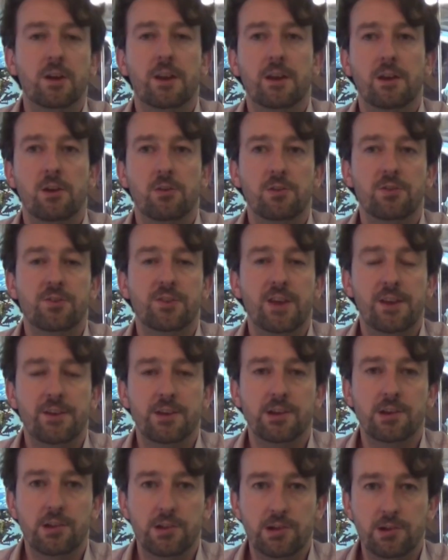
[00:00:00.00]
can I understand
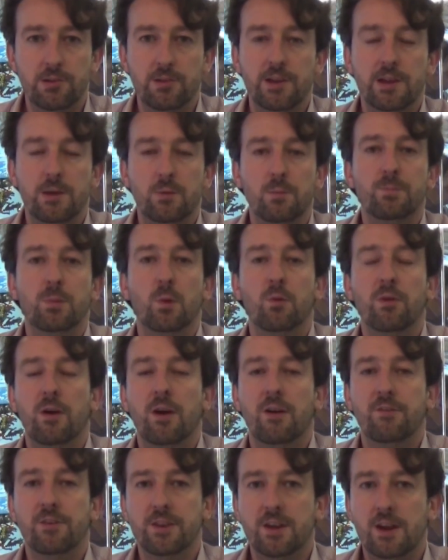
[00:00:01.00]
it clearly
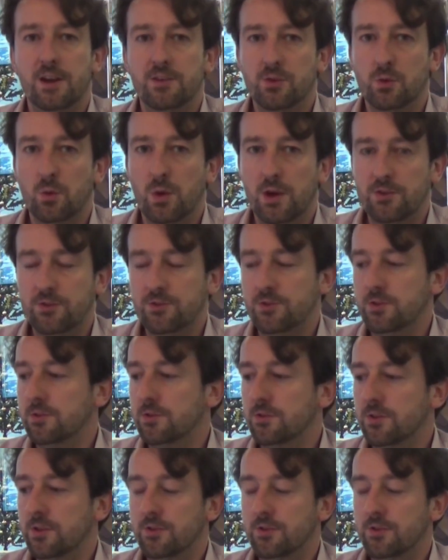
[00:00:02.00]
without having to ask questions?